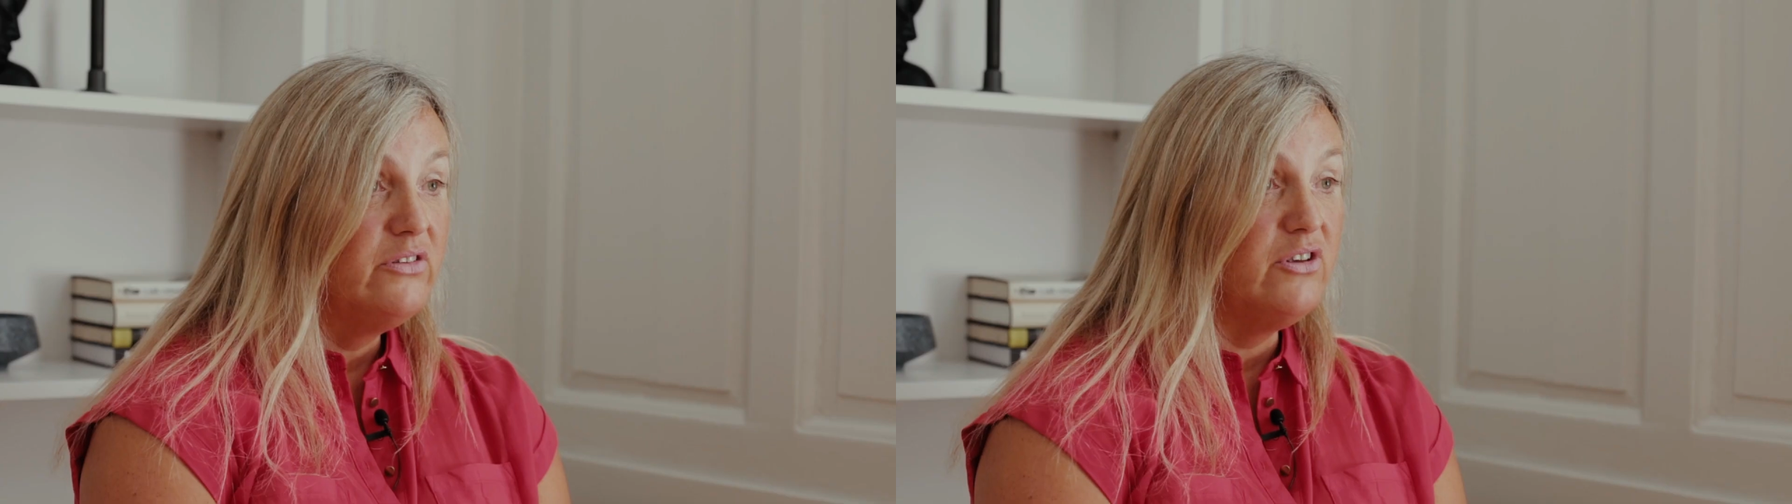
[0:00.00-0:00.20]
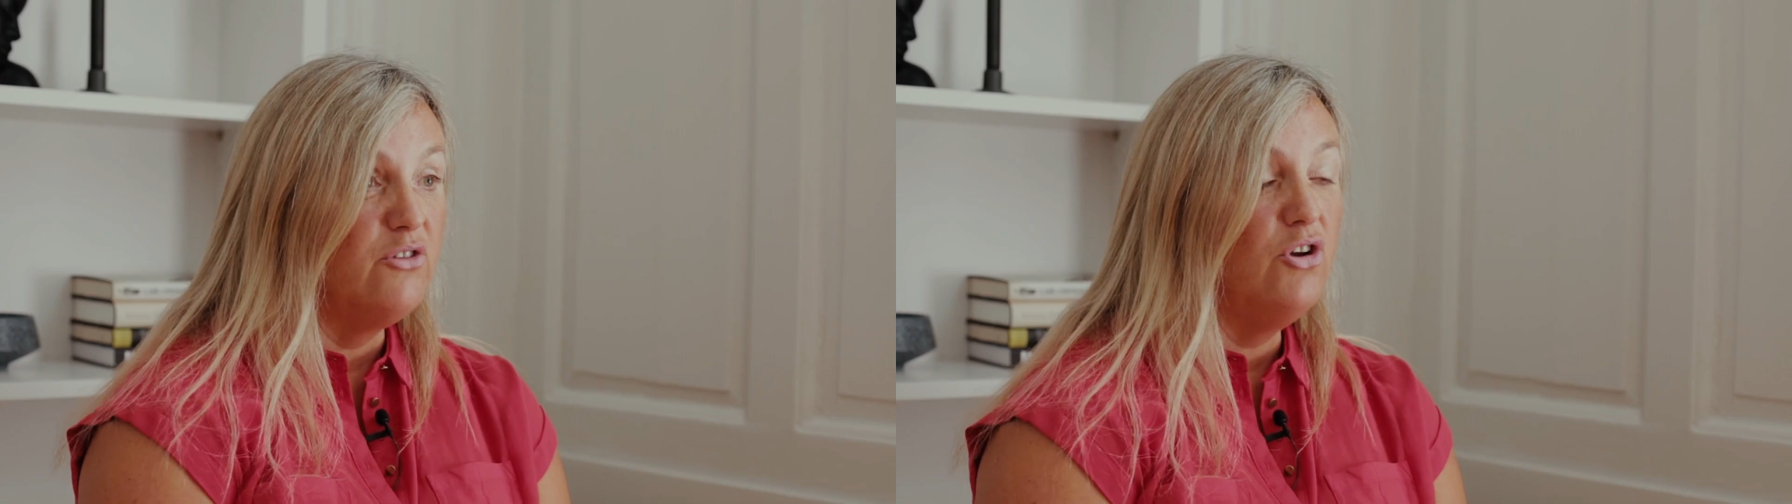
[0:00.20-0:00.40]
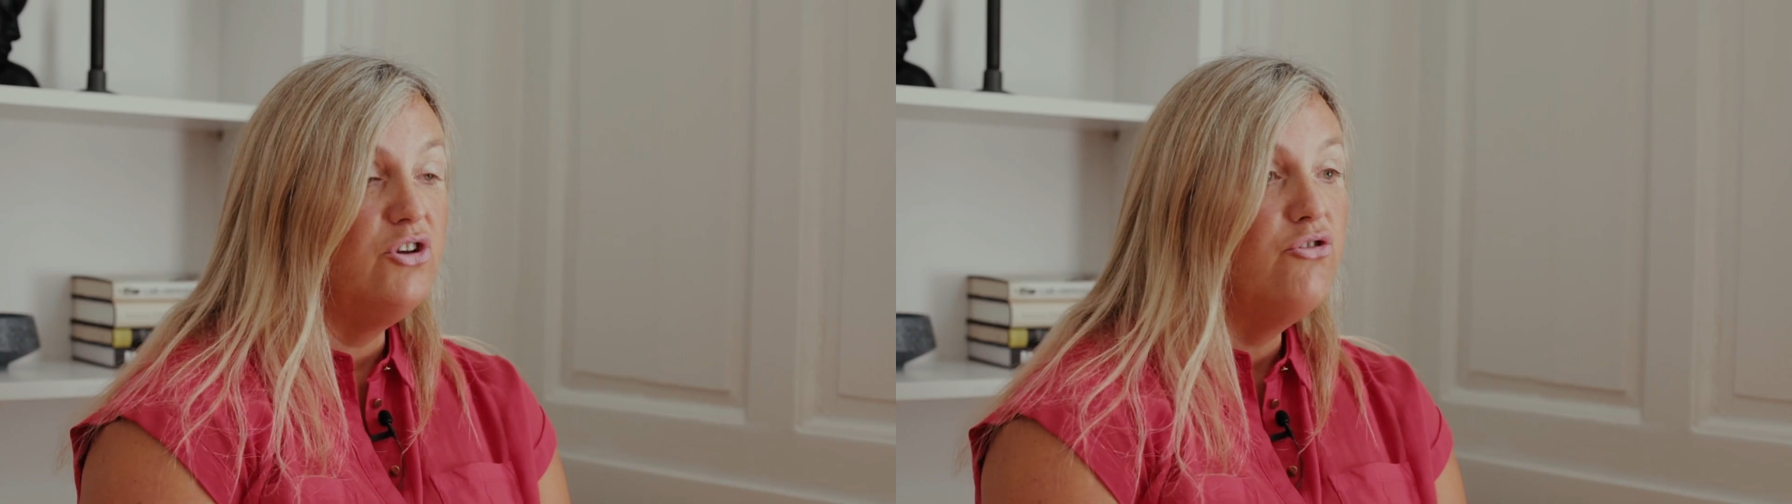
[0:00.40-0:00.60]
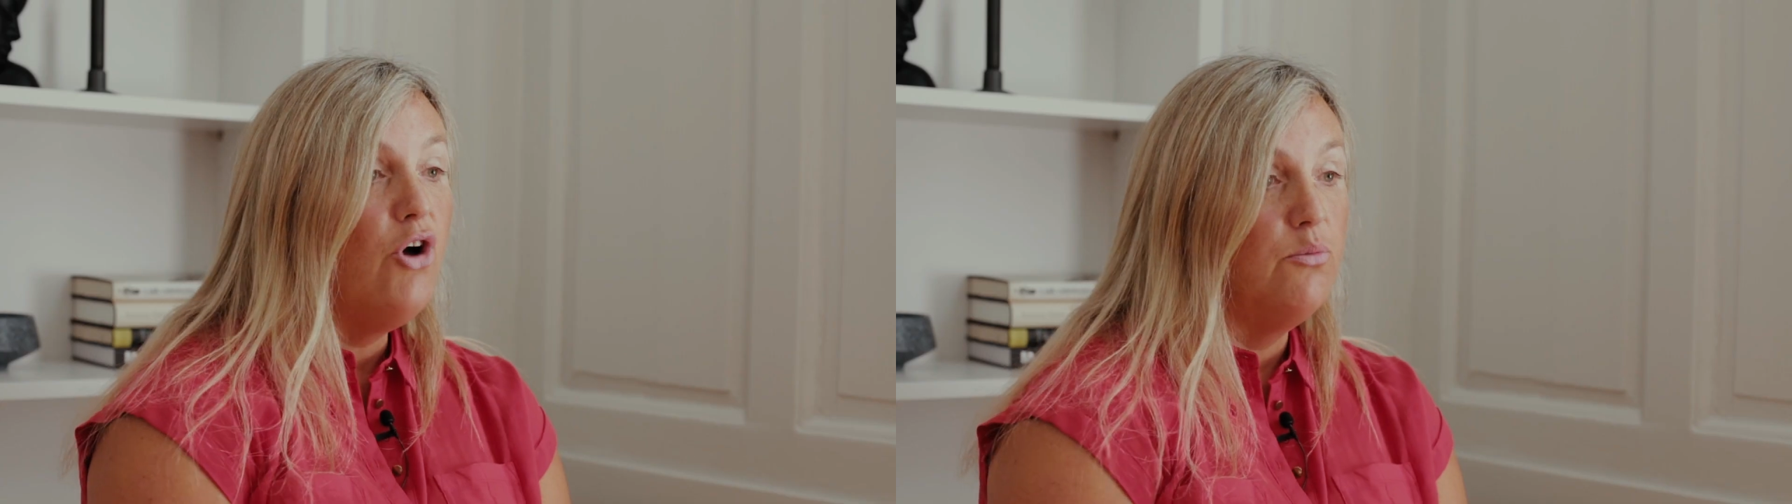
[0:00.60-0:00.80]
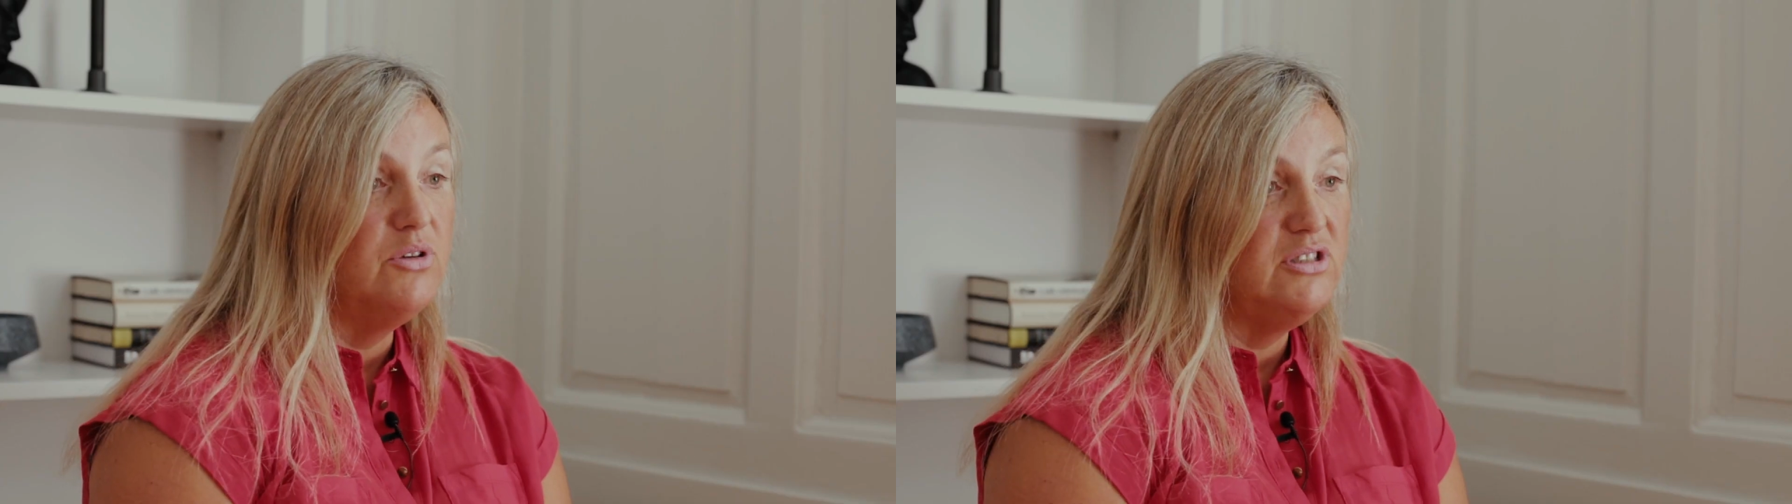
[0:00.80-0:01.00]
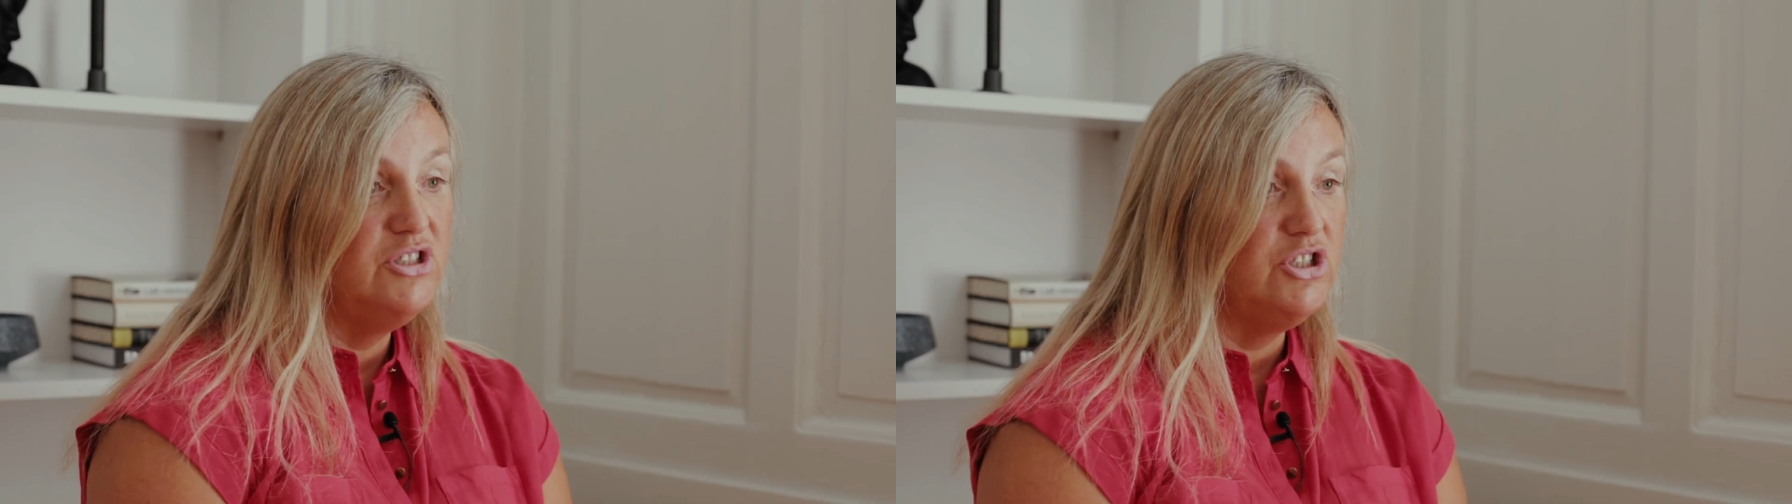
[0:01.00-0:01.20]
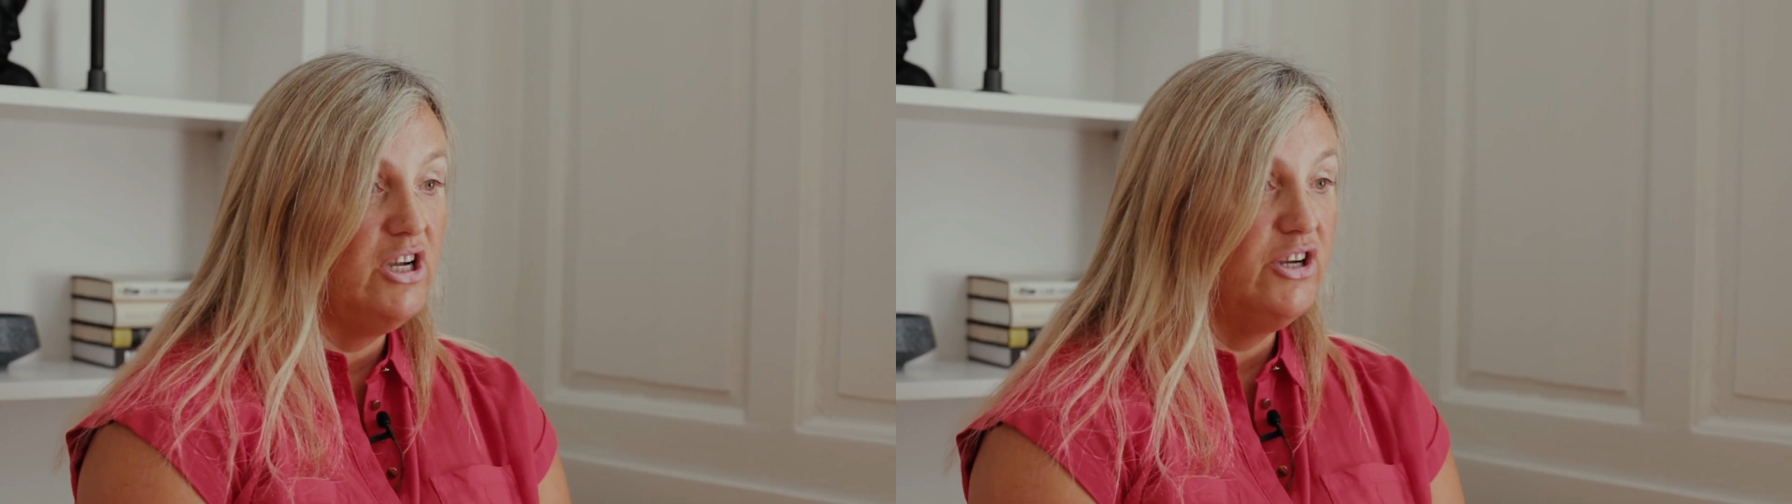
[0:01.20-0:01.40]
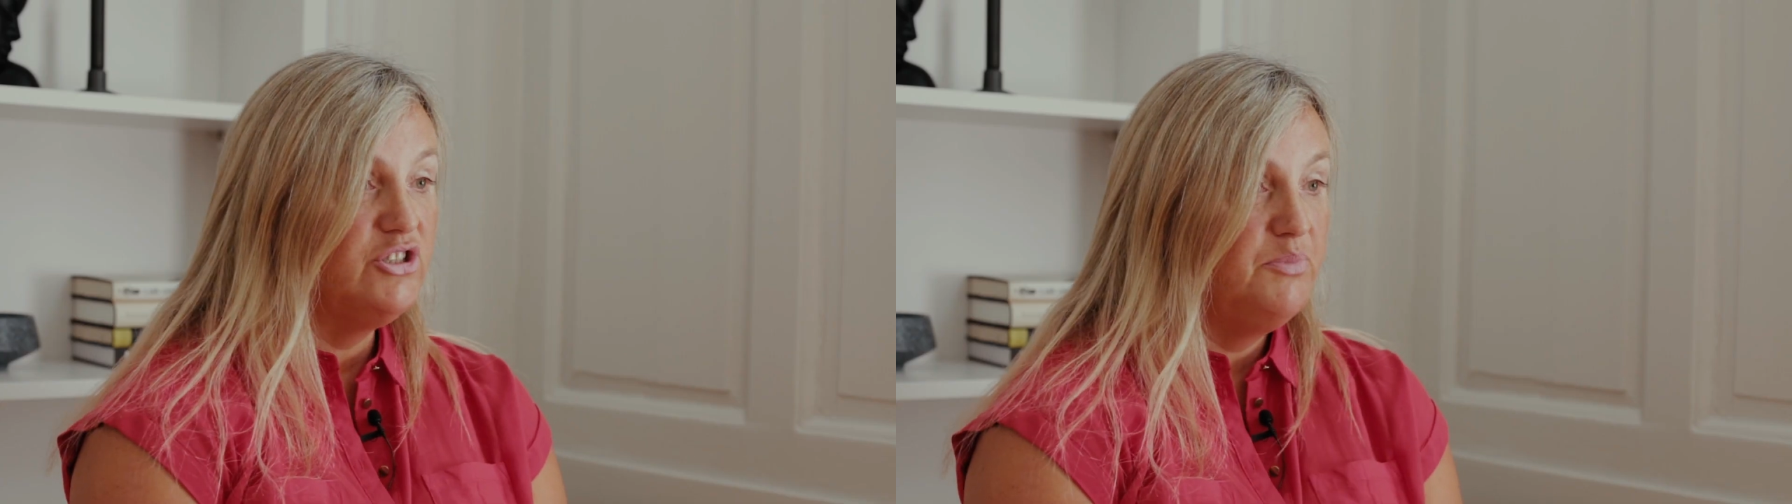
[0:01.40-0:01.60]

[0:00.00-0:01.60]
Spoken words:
So not your normal discharge,